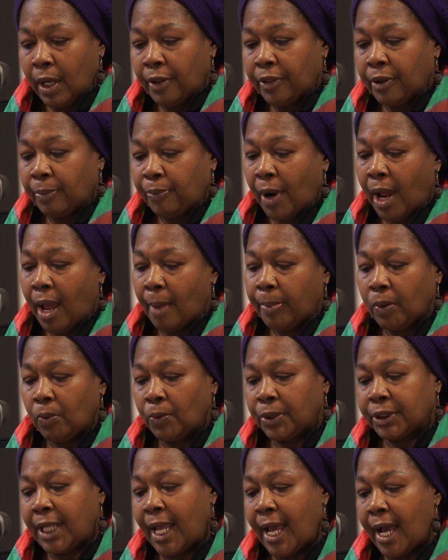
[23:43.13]
The problem
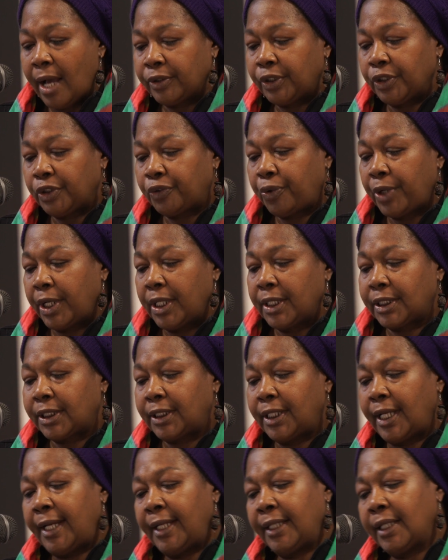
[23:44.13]
was how to
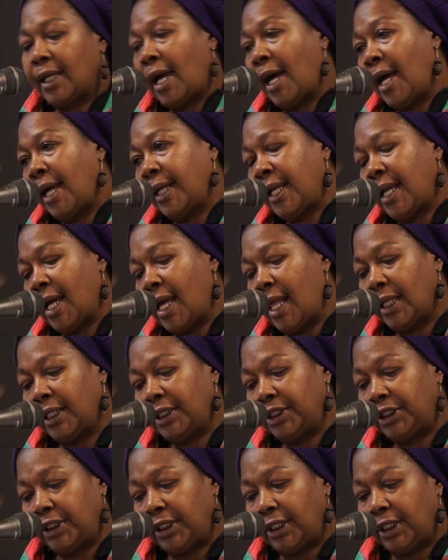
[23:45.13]
translate
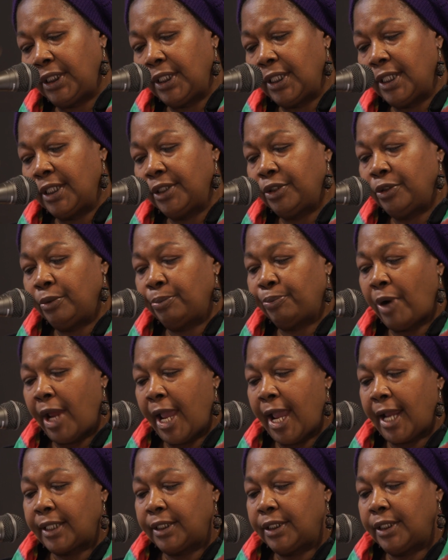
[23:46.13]
ideology into
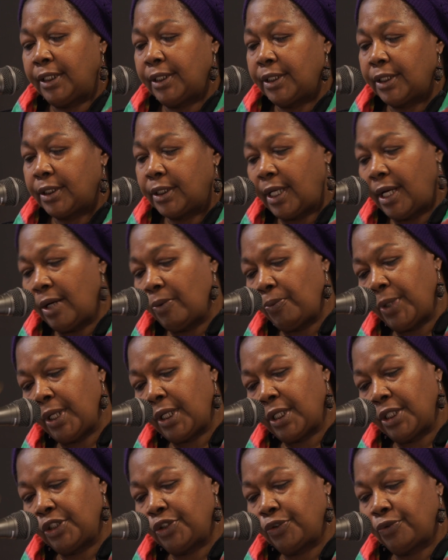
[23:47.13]
practice and
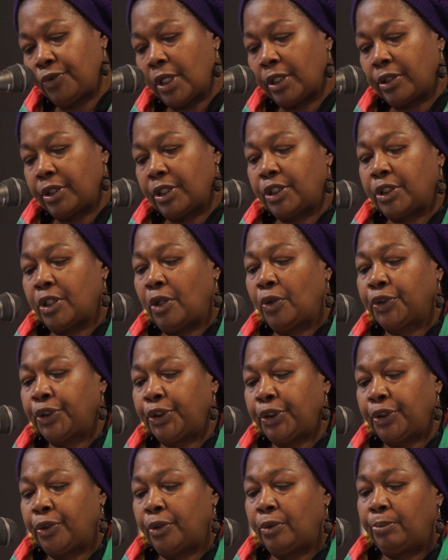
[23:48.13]
reconstruct the
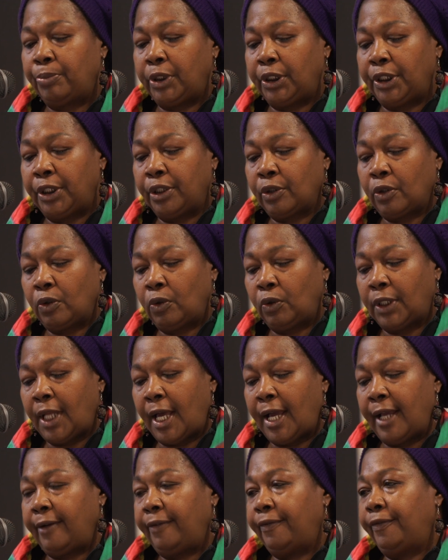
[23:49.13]
socio-political
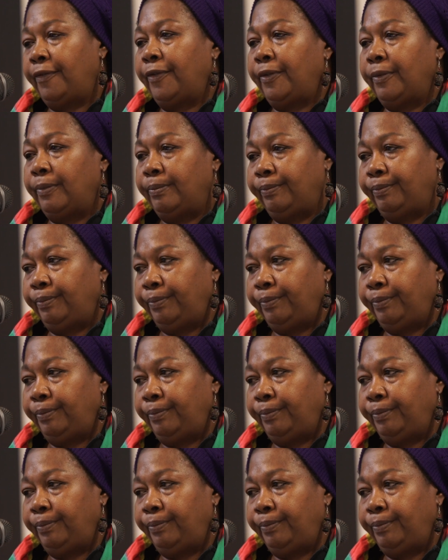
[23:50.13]
life.